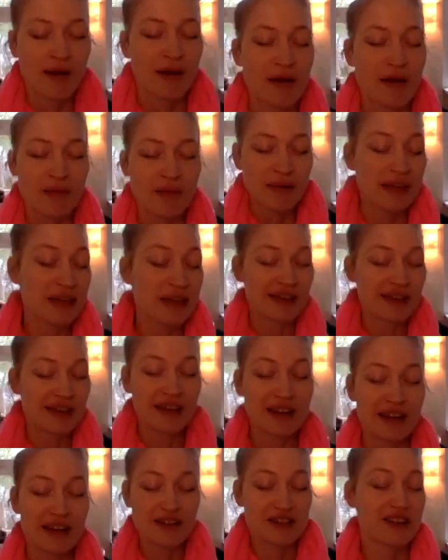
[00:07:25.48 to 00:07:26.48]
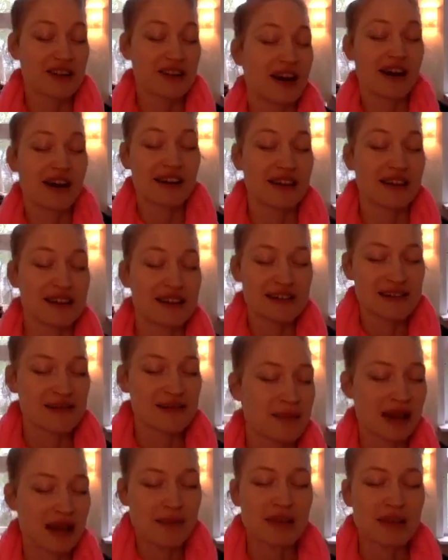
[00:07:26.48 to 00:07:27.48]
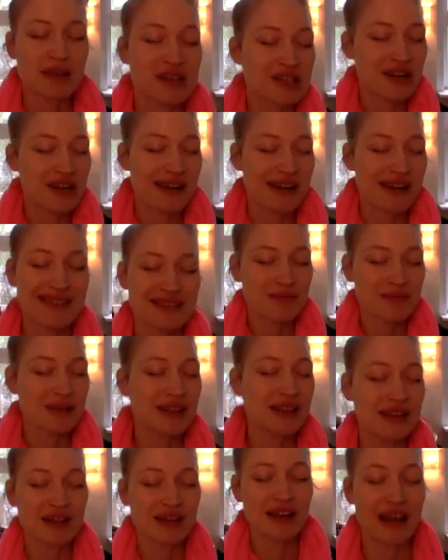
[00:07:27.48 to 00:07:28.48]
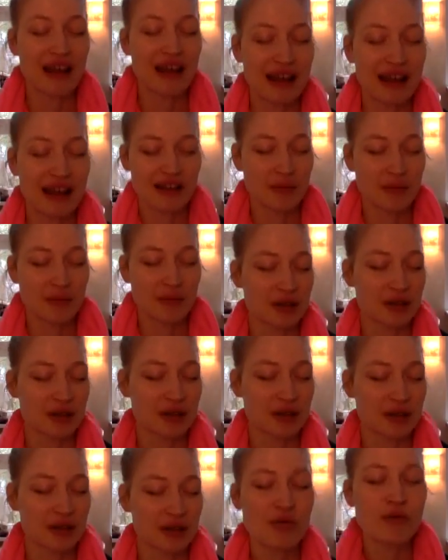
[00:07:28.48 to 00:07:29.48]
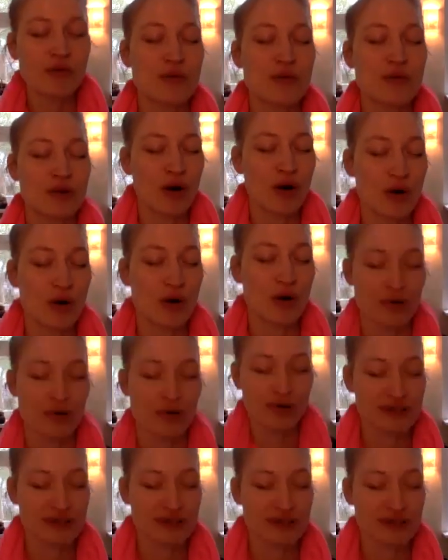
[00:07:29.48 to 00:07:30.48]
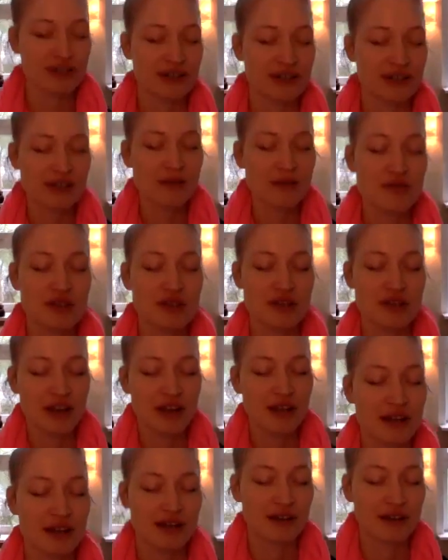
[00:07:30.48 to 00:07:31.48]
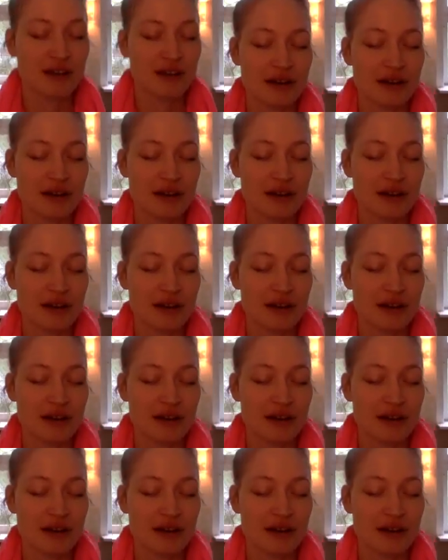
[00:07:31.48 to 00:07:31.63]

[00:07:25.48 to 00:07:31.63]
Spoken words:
being an inner child, maybe just being an animal. Who knows? Keep shaking.